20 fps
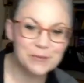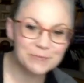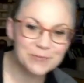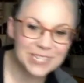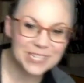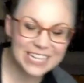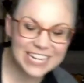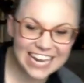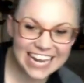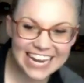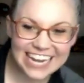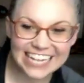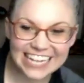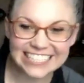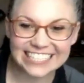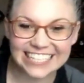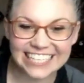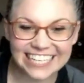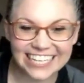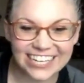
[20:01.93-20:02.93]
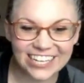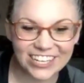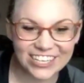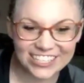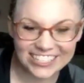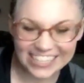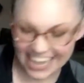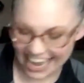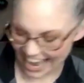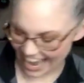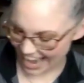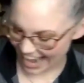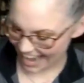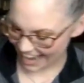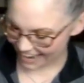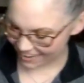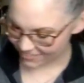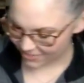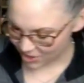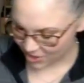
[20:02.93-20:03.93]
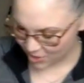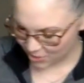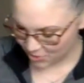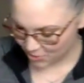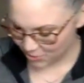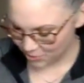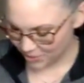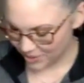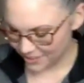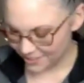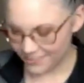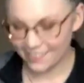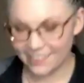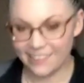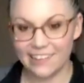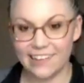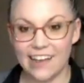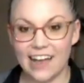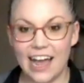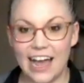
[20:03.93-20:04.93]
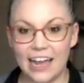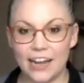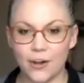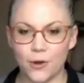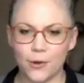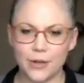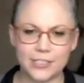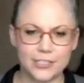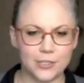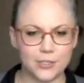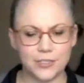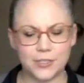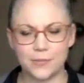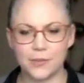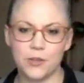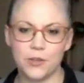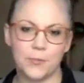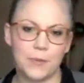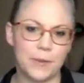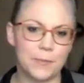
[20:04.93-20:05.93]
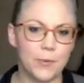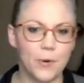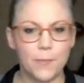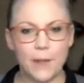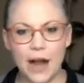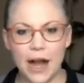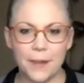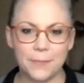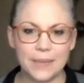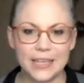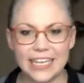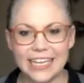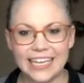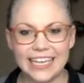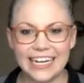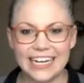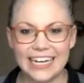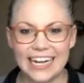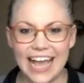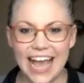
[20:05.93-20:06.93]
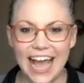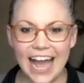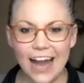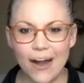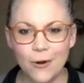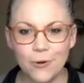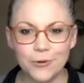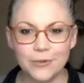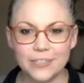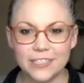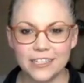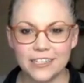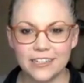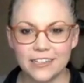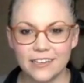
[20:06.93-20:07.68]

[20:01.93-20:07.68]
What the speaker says: tonight. It's good to have you. I know I saw some other people popping in and out.